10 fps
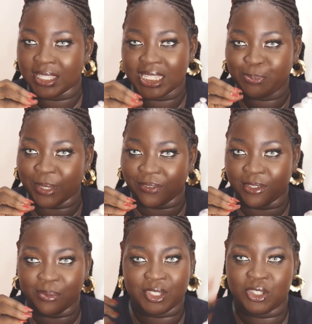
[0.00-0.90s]
This
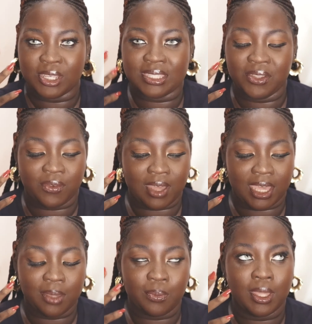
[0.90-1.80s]
perfume is just the
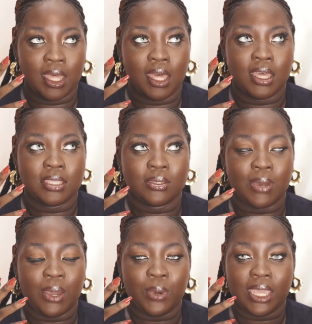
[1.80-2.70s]
vibe.
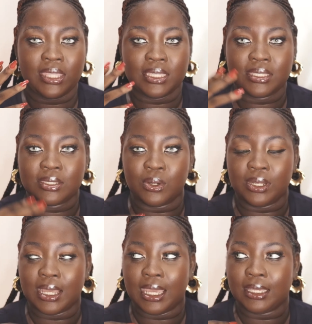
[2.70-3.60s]
So I wear this
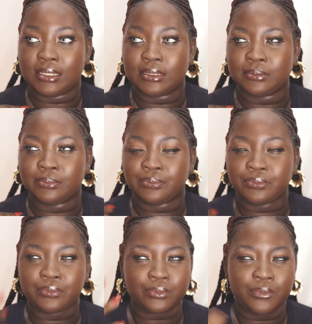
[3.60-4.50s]
on like
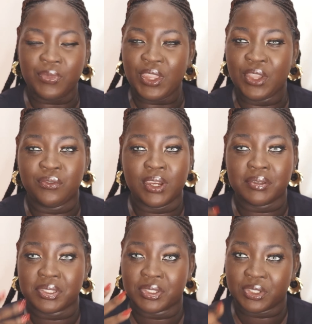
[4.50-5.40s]

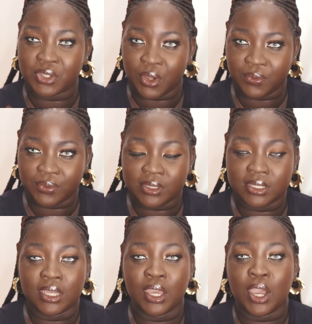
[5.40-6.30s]
very
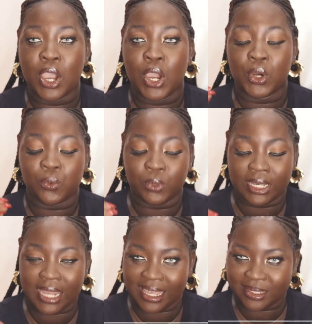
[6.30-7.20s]
soft,
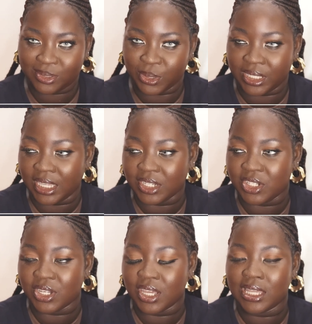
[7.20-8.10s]
relaxed
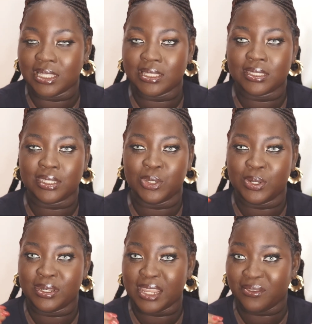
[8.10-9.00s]
occasions, you
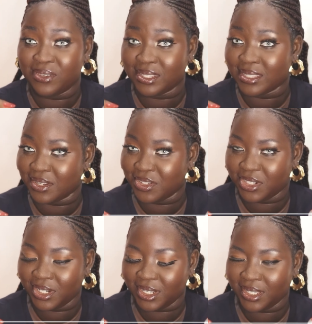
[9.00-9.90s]
know, Netflix and
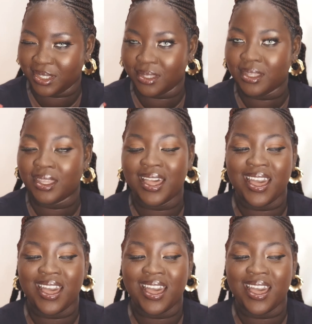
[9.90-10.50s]
chill,